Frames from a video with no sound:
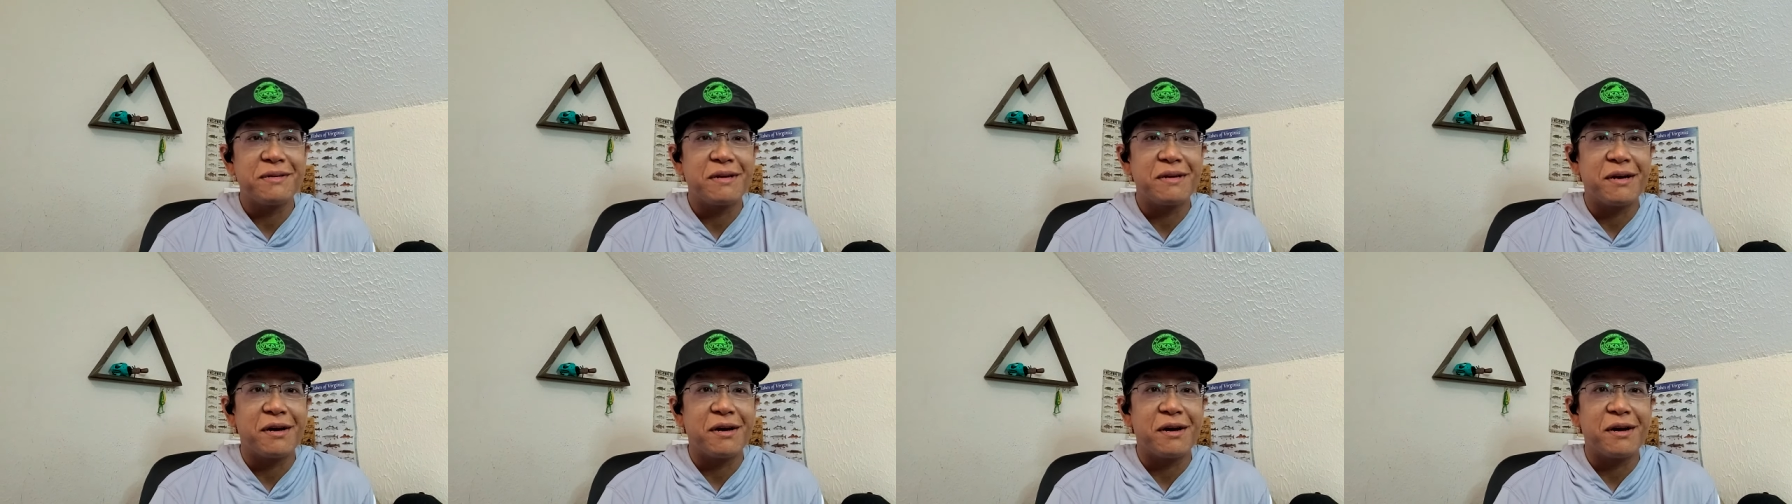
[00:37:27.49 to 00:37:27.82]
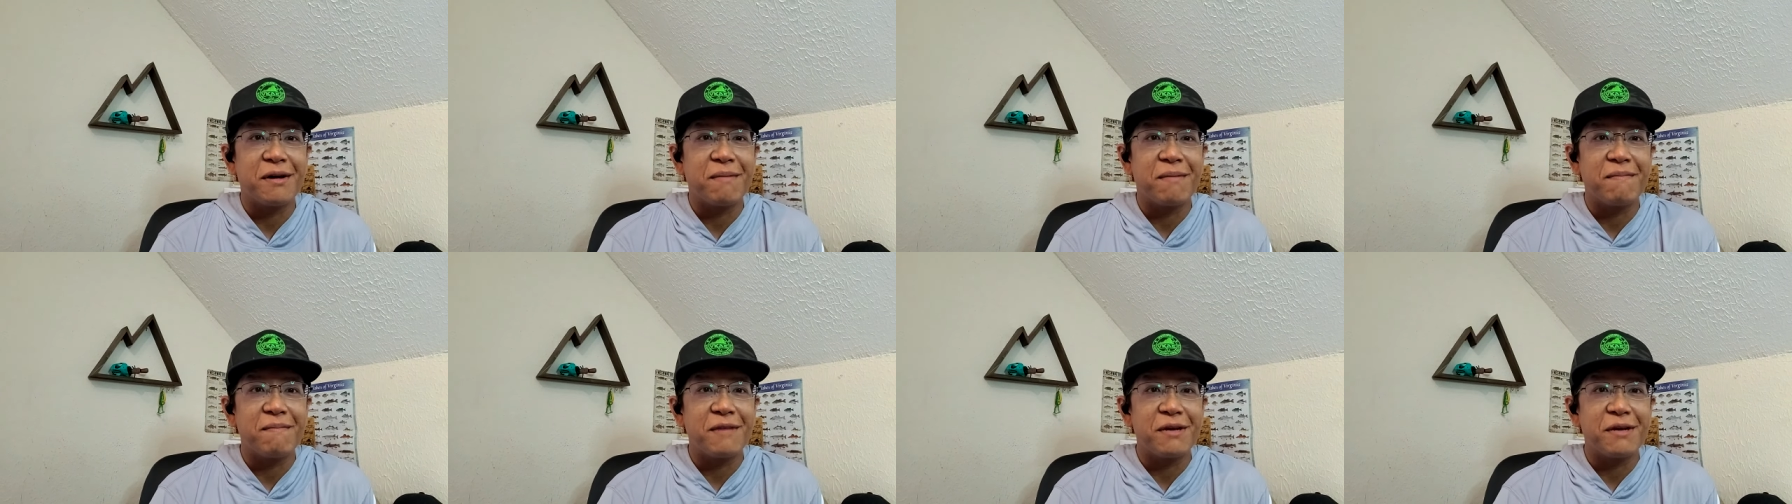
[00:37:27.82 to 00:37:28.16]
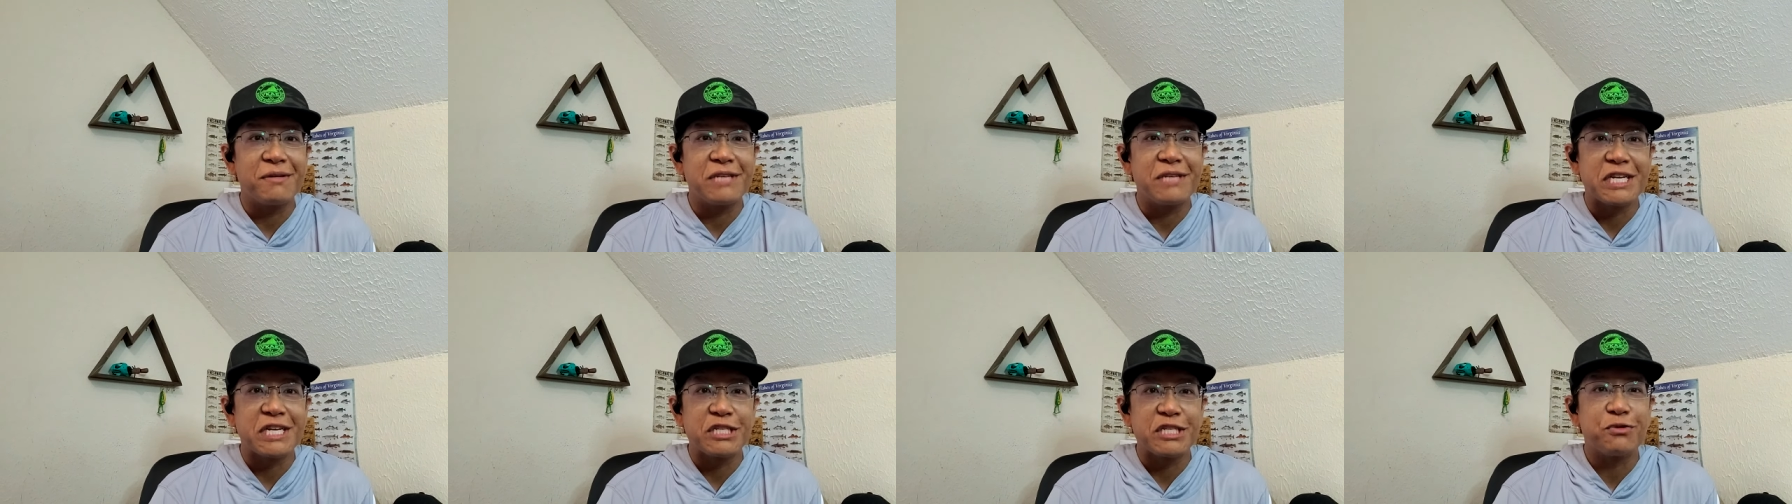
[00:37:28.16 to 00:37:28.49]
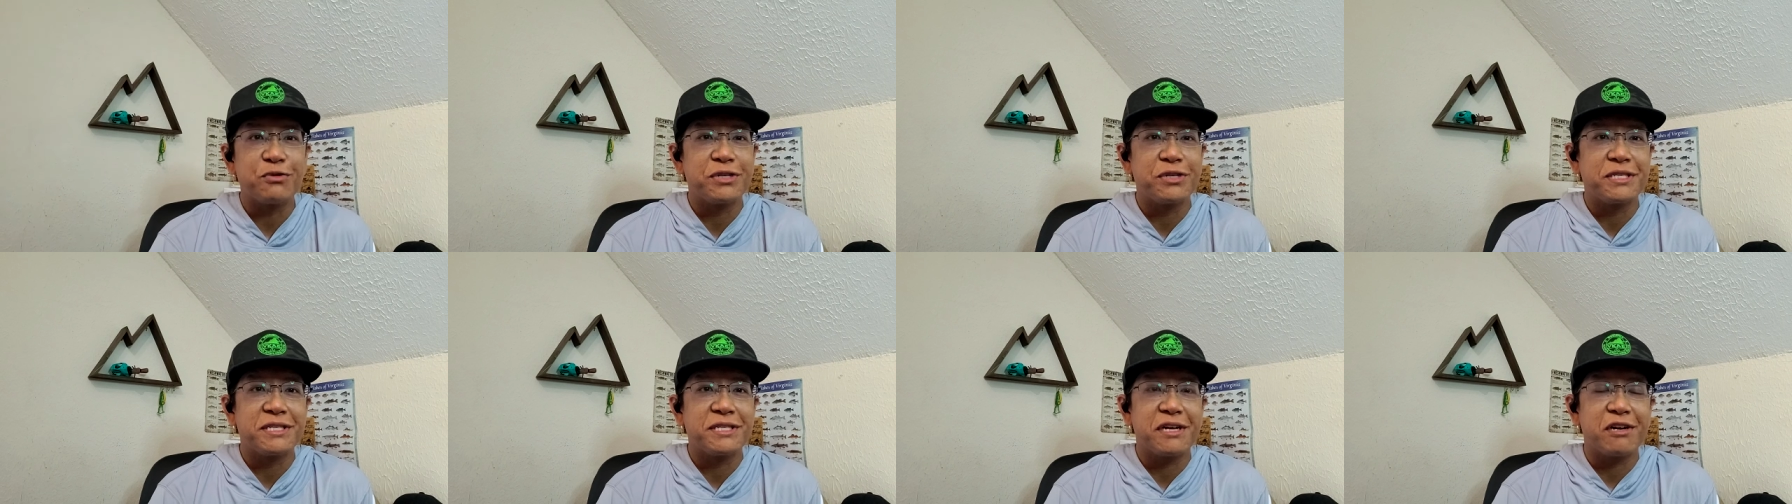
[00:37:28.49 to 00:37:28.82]
um, you know, Texas
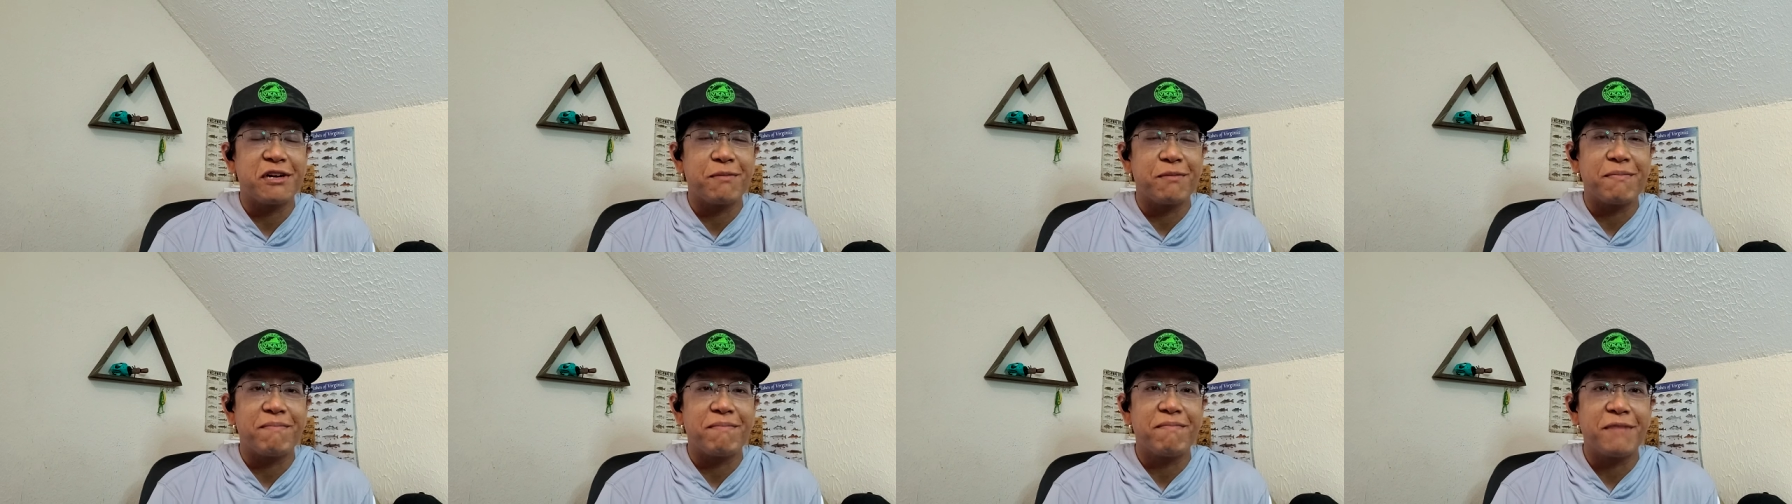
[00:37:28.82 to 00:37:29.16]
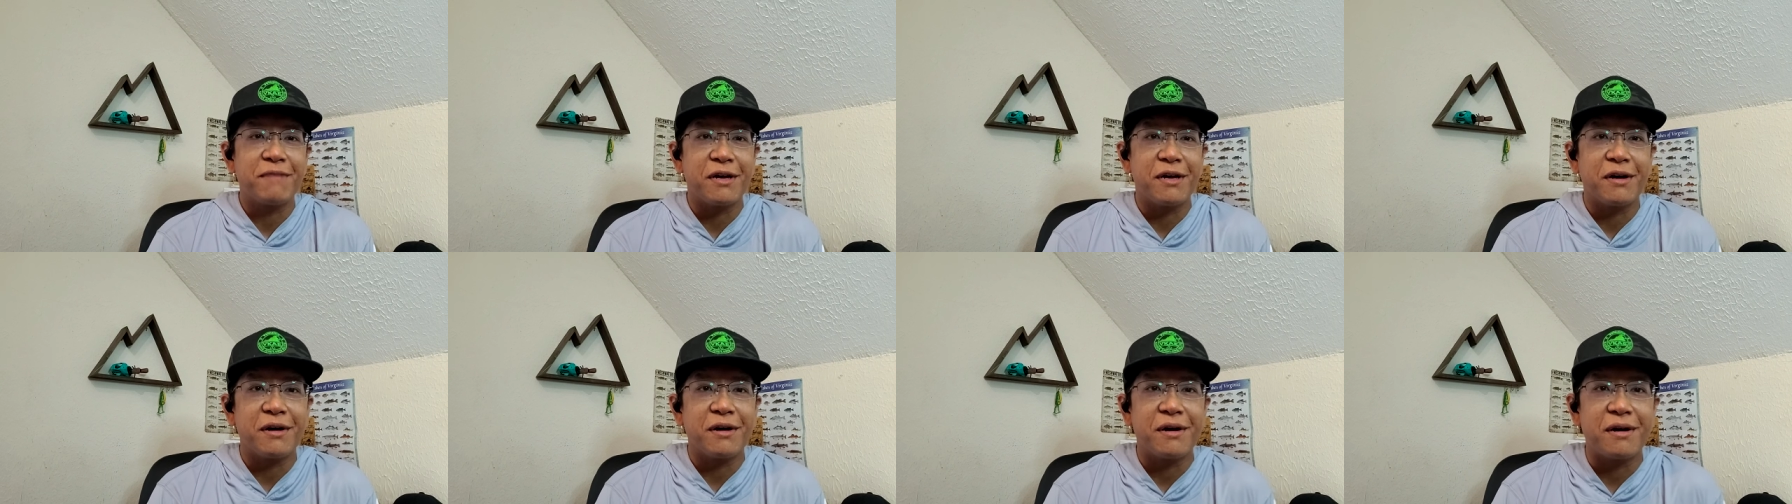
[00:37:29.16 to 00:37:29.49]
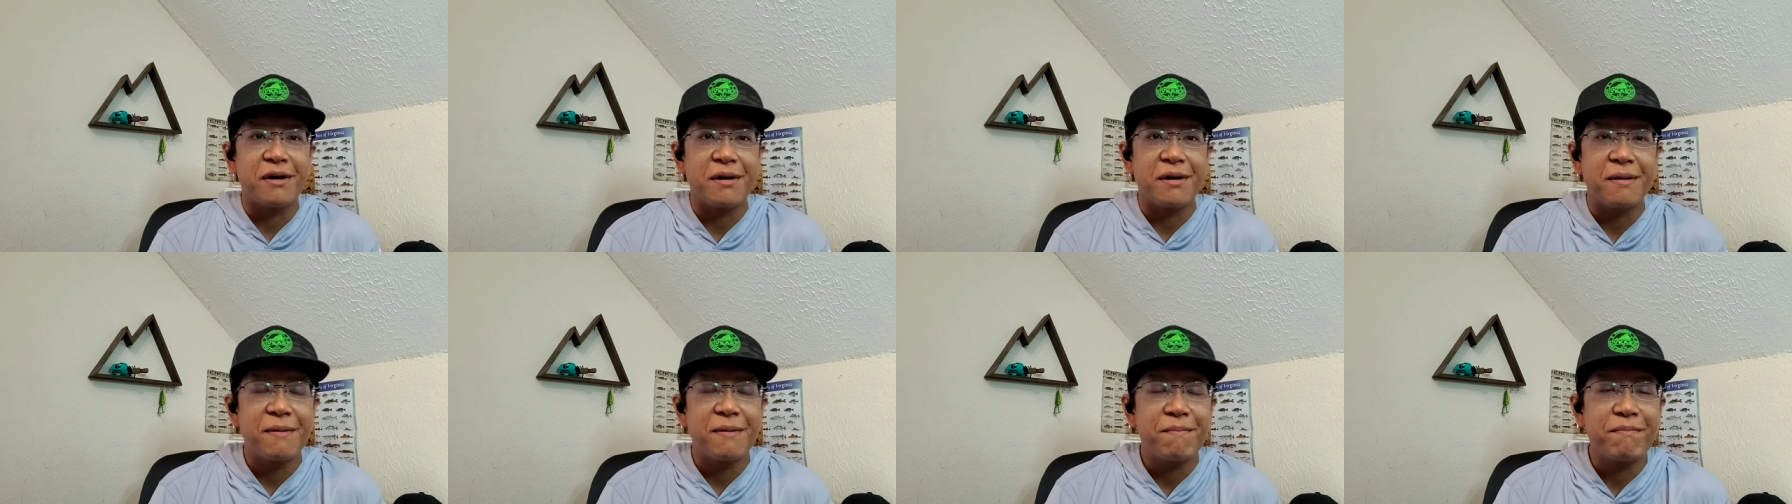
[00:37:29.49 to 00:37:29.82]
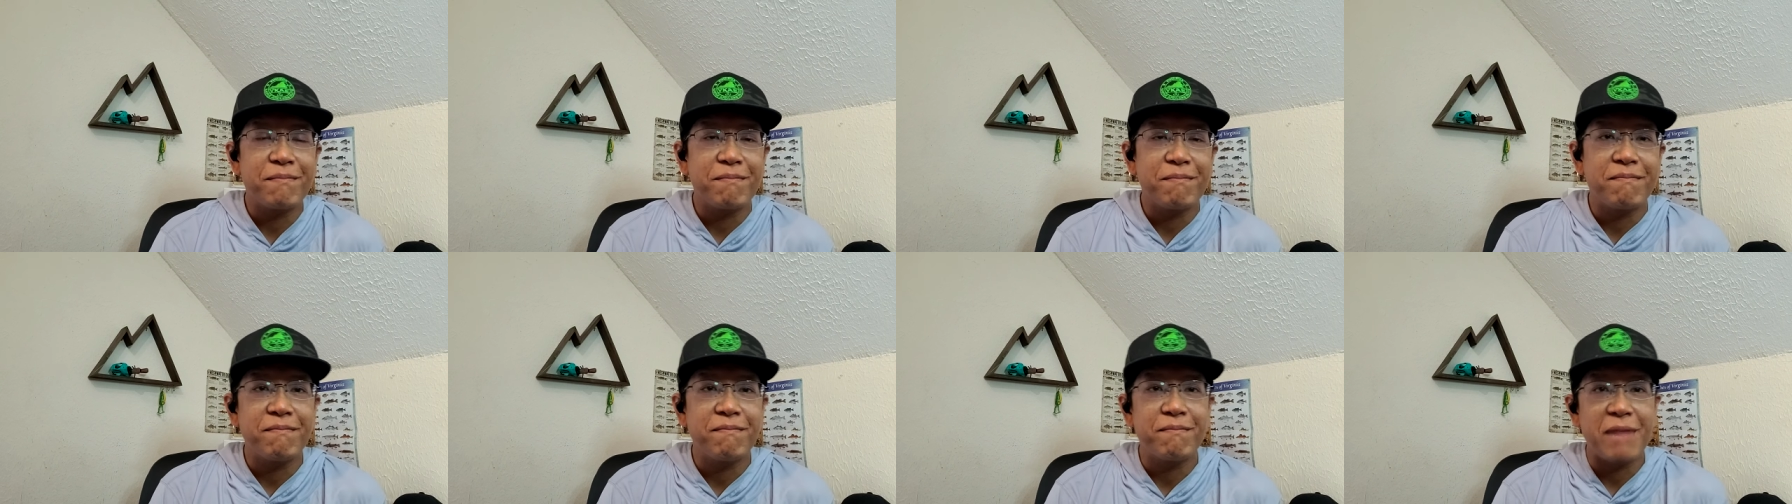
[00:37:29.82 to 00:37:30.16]
rig style uh,
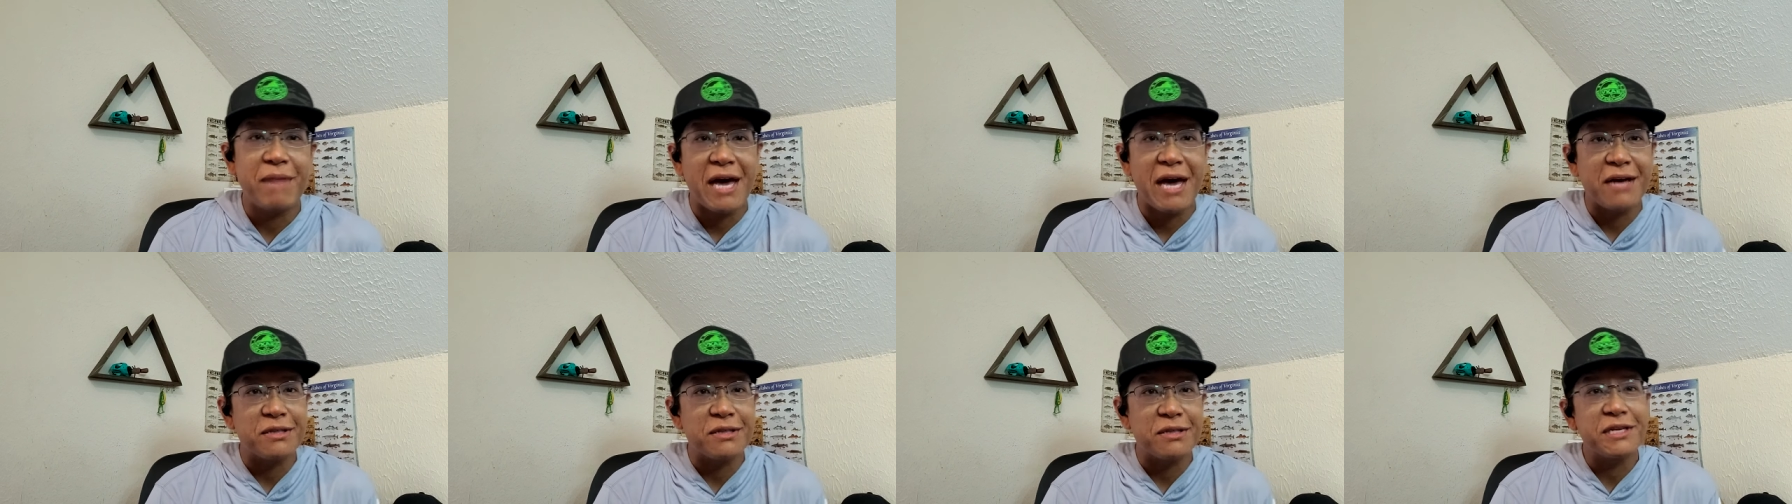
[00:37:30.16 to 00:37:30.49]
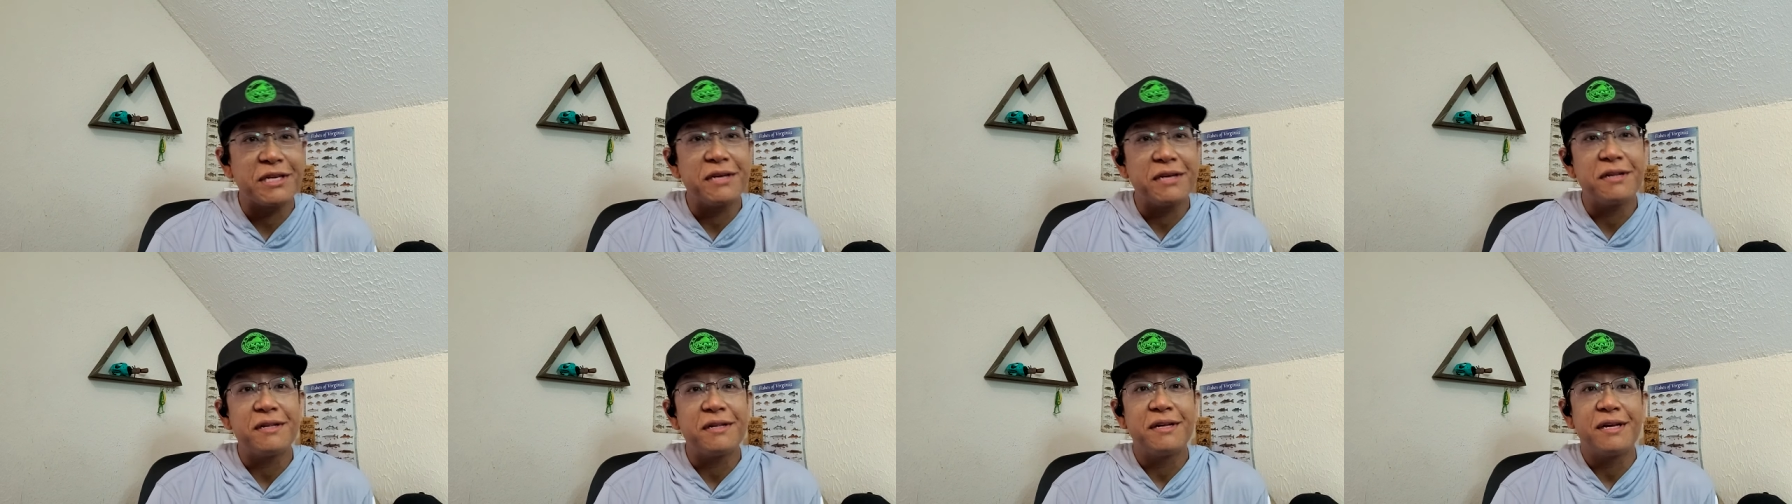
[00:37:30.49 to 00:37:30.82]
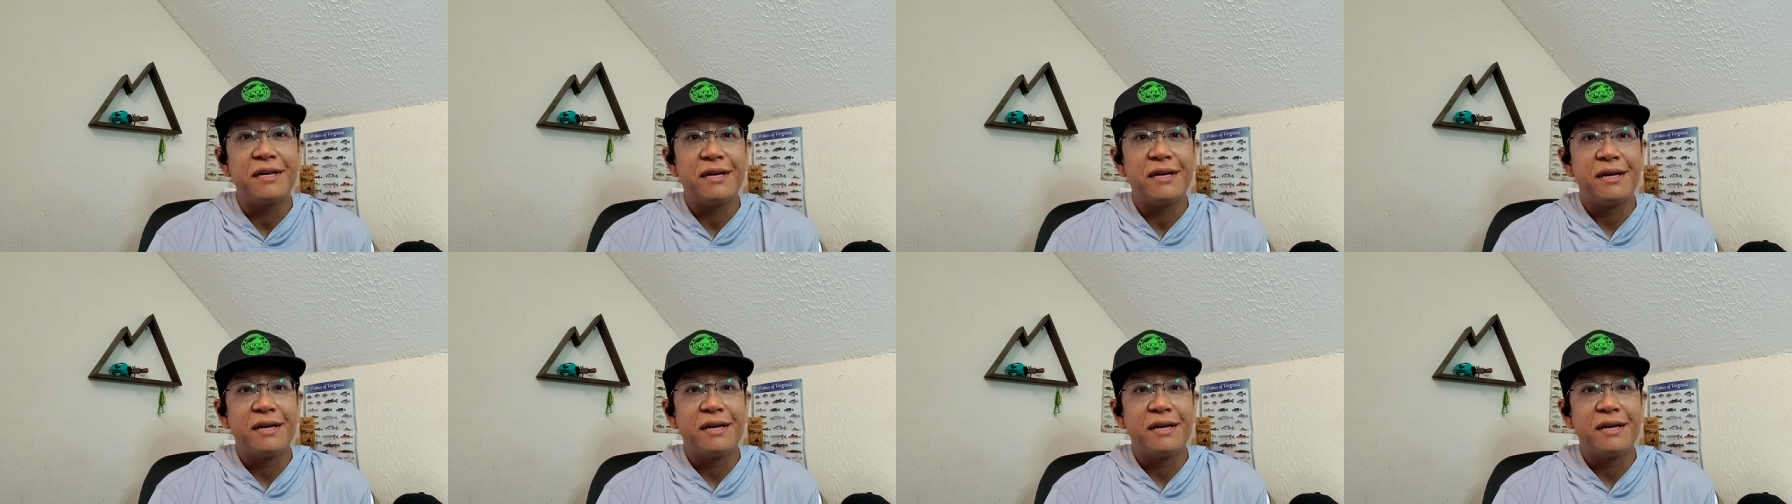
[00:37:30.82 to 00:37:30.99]
paddle tail.